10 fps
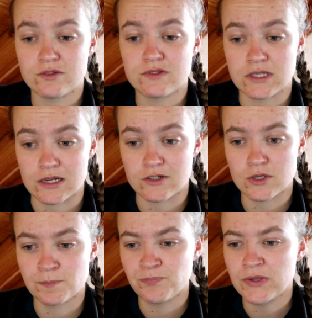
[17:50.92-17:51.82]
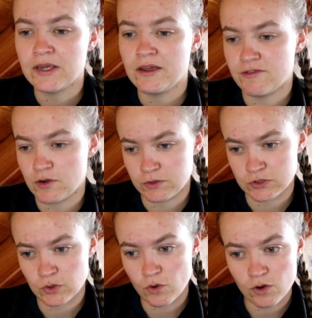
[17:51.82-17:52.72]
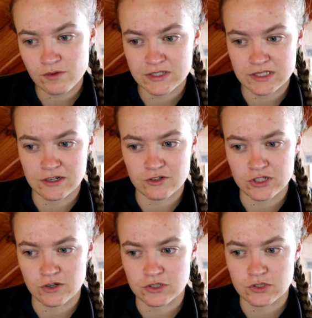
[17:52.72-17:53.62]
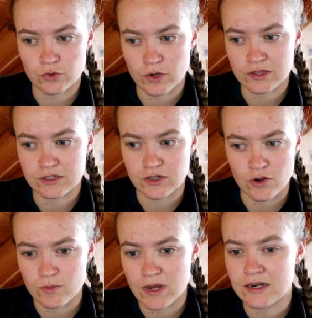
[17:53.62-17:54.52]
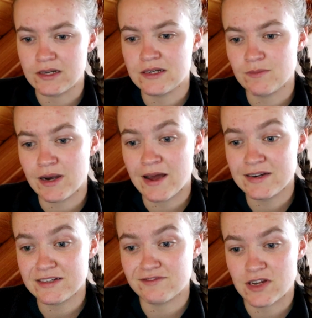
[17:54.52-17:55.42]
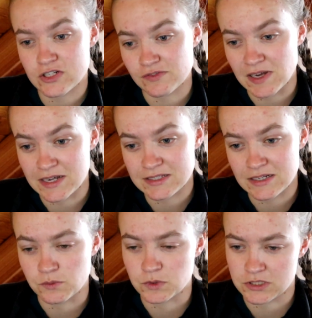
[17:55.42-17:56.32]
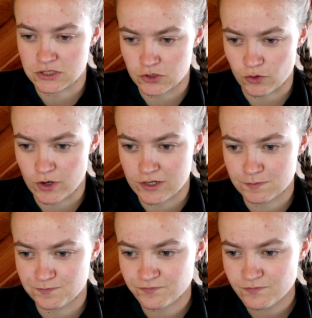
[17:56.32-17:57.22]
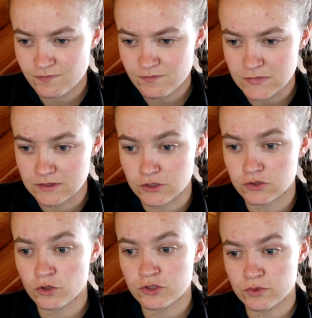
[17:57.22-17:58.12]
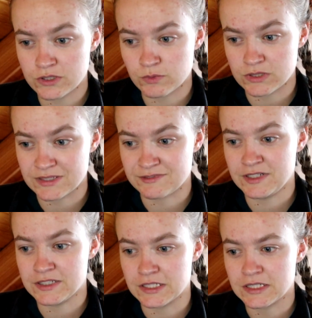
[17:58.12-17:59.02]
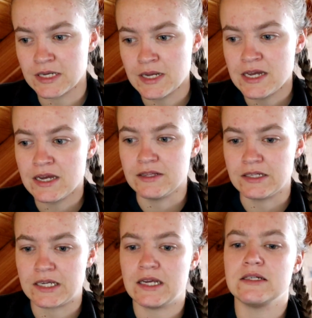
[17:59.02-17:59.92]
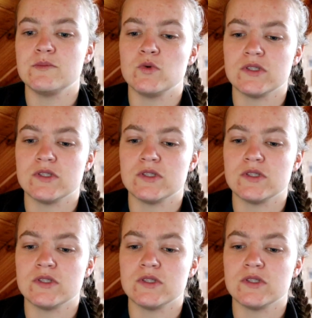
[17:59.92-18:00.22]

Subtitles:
of Sage. He focused all of his energy on destroying the tome, and in a blinding flash of light, it was destroyed. The sorceress was defeated, and the kingdom